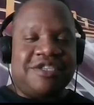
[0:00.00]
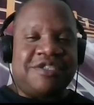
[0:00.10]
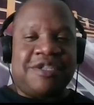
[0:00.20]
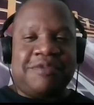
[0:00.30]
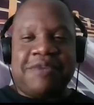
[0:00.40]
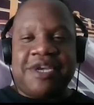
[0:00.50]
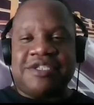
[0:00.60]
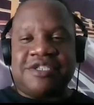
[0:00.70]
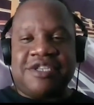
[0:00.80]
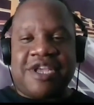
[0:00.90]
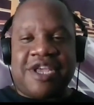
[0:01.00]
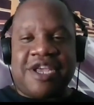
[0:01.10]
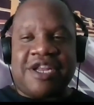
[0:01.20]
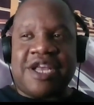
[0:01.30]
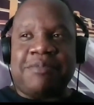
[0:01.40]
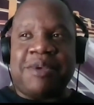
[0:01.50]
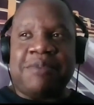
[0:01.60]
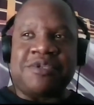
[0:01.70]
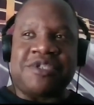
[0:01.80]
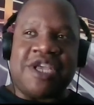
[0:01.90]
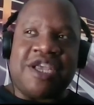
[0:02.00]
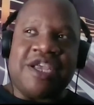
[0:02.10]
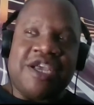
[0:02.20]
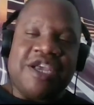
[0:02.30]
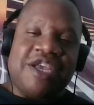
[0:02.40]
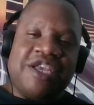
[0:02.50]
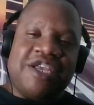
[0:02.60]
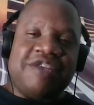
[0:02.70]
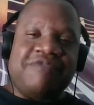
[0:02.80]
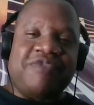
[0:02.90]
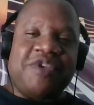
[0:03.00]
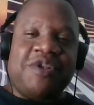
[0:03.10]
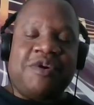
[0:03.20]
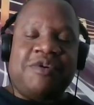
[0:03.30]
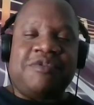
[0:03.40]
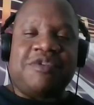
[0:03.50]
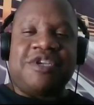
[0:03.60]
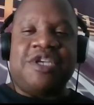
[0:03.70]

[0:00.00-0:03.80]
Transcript: Still amazing today. A lot of people say, you know,